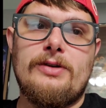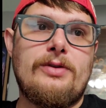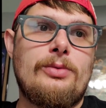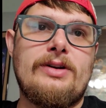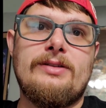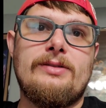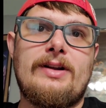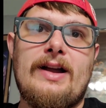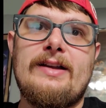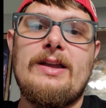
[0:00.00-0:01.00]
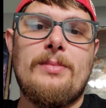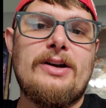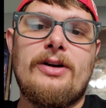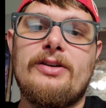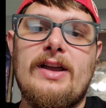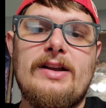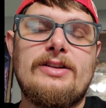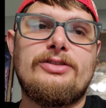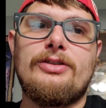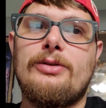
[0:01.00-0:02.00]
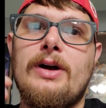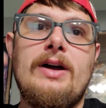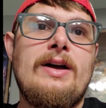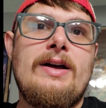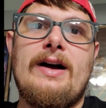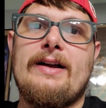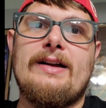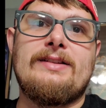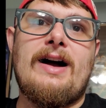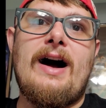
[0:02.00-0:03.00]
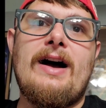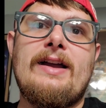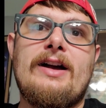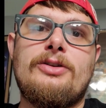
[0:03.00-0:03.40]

If you want it, like I keep mine around 80, so I got the high.